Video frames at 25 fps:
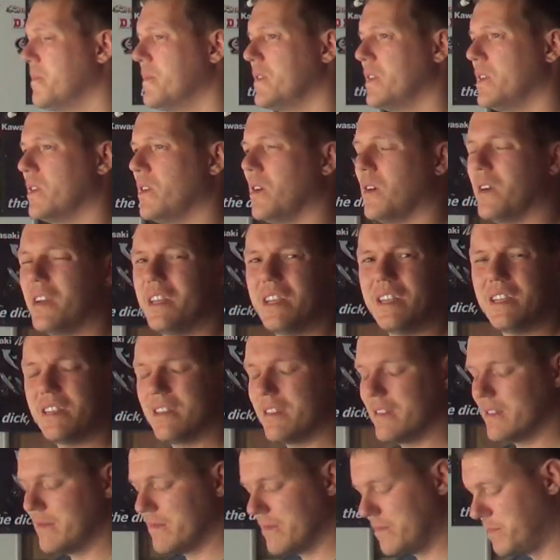You know, it,
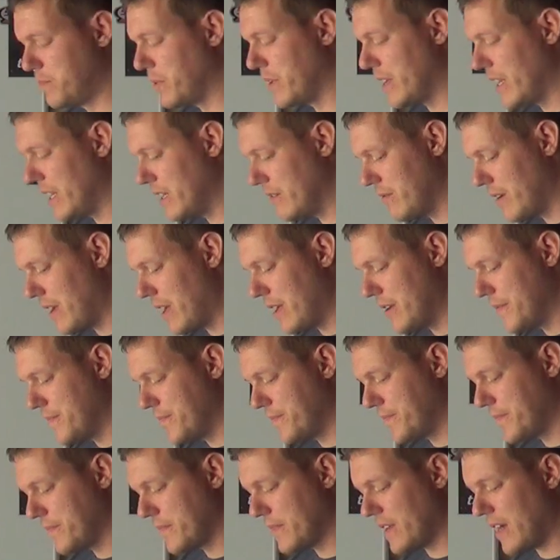but anyway,
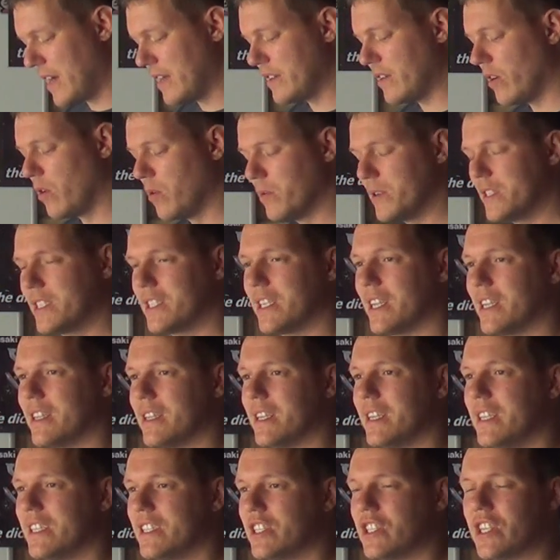I always think
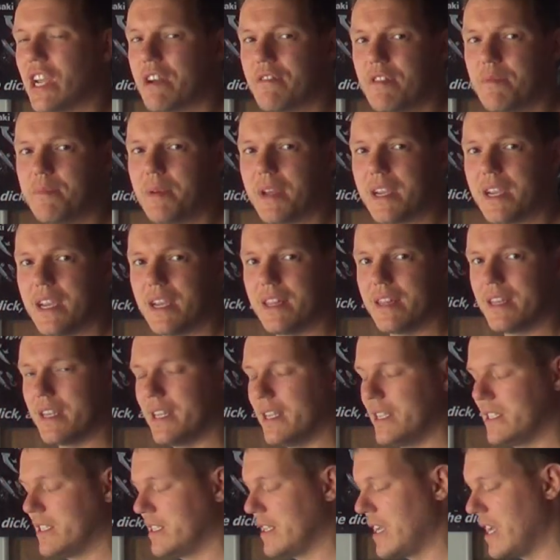that he's cherry picking
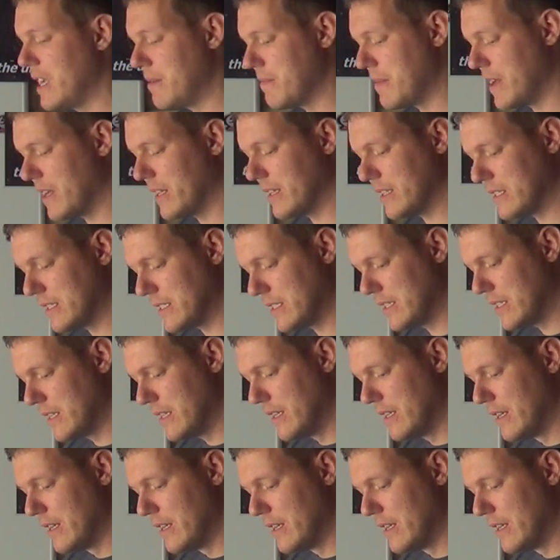these emails.